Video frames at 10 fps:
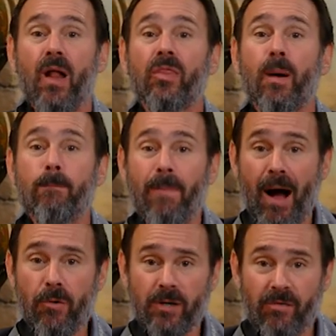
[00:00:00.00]
The
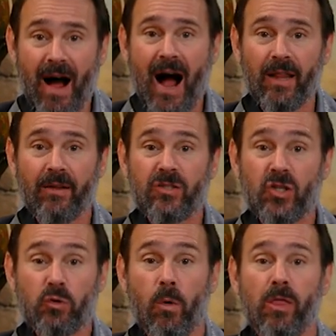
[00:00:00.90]
Mount of Olives
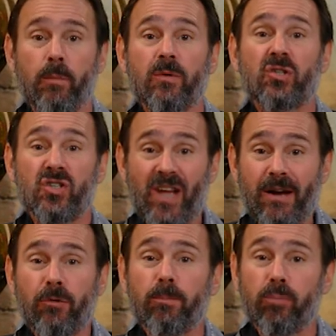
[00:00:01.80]
is one of the most
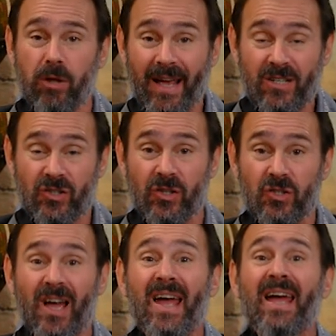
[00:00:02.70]
sacred
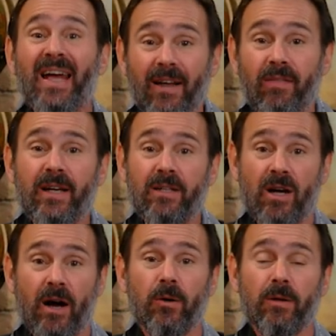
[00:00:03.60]
places in the
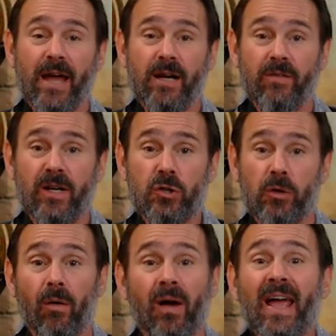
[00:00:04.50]
entire land of
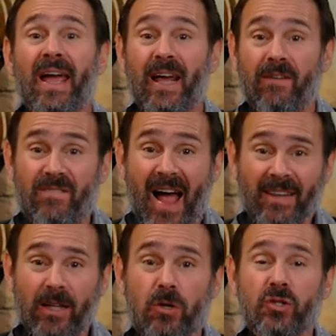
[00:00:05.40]
Israel. In
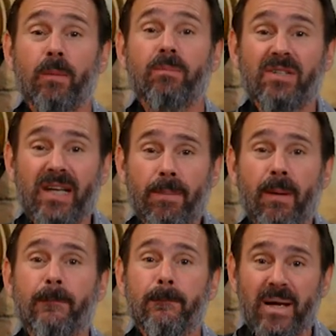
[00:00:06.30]
fact, there are some deep
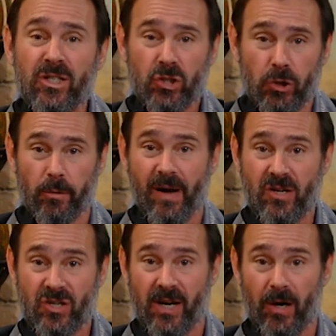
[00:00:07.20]

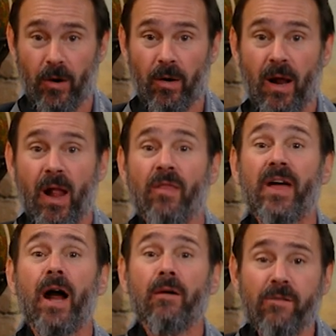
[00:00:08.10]
mysteries here that
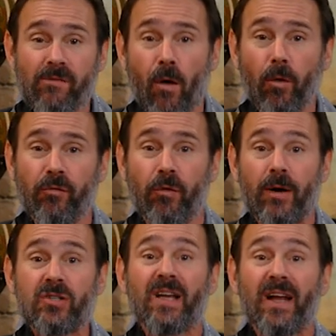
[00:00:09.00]
unfold for
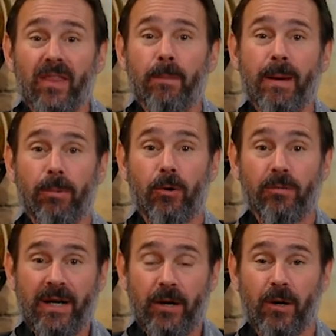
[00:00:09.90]
us in the biblical
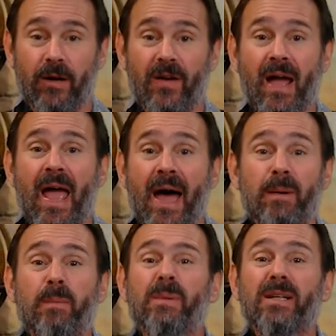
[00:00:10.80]
narrative, and
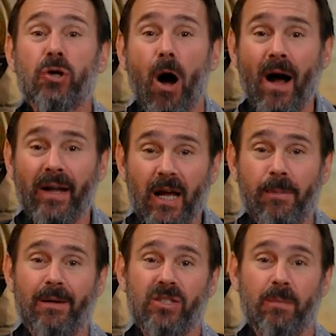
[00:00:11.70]
I'm going to be talking
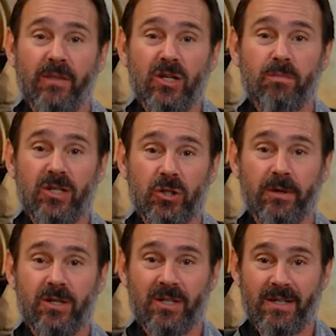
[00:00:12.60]
about some of these
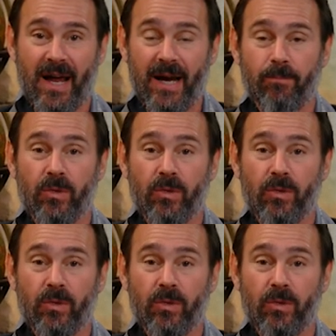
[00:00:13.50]
mysteries today.